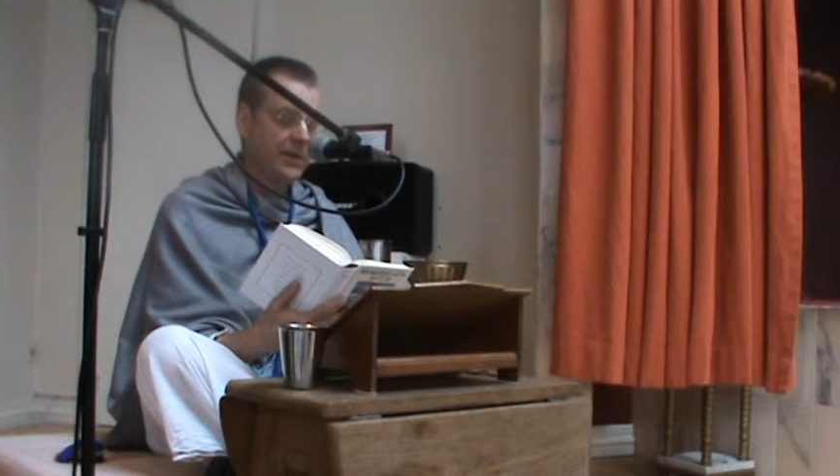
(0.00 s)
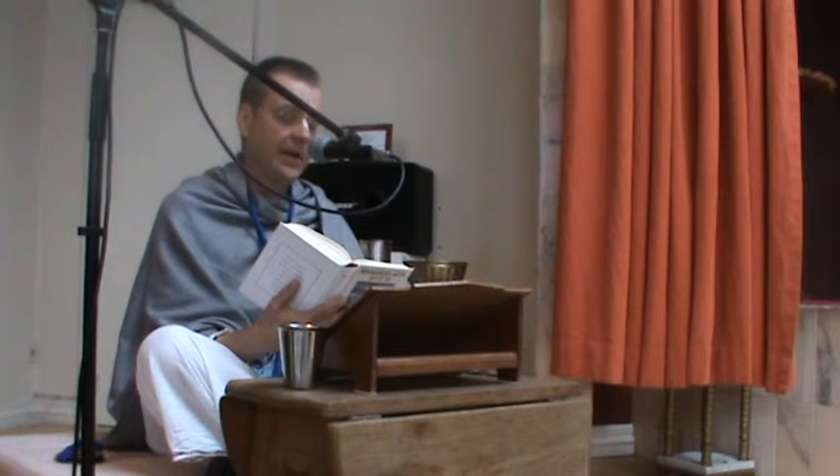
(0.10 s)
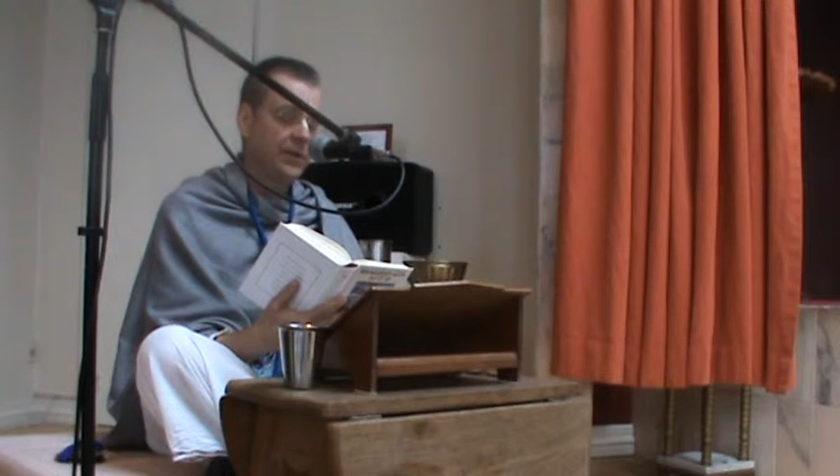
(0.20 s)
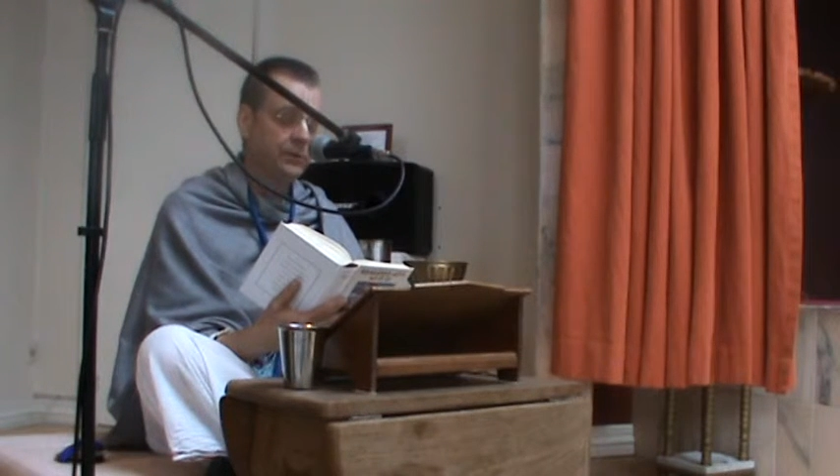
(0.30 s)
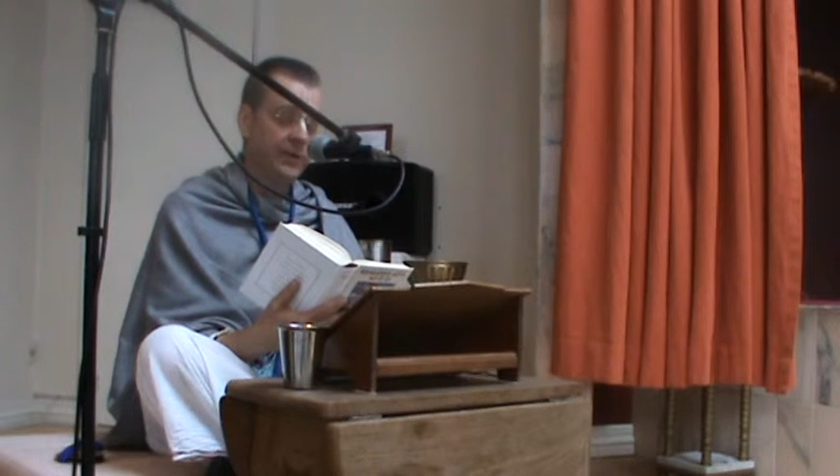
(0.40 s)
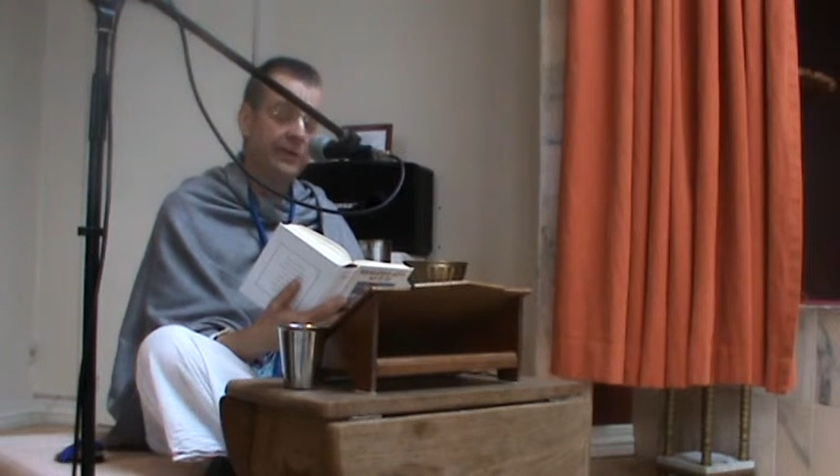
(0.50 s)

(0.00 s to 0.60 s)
kind of